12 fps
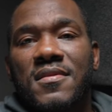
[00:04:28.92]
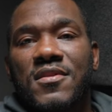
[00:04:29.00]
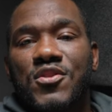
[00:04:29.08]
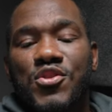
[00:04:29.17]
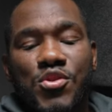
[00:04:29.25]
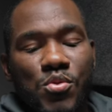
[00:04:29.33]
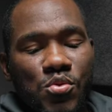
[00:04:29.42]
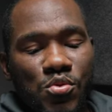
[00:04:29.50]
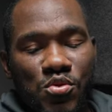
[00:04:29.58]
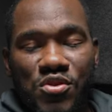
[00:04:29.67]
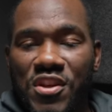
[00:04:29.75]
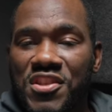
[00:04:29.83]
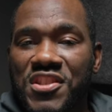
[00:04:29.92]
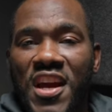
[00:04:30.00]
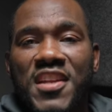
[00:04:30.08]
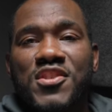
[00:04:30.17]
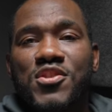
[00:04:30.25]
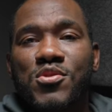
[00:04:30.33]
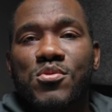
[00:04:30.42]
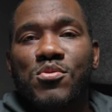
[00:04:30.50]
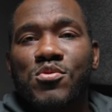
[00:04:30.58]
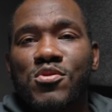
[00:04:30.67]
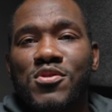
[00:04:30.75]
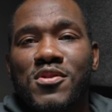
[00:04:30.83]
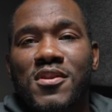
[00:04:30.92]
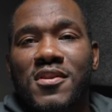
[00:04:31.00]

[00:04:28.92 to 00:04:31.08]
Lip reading: Shoes, shiny shoes.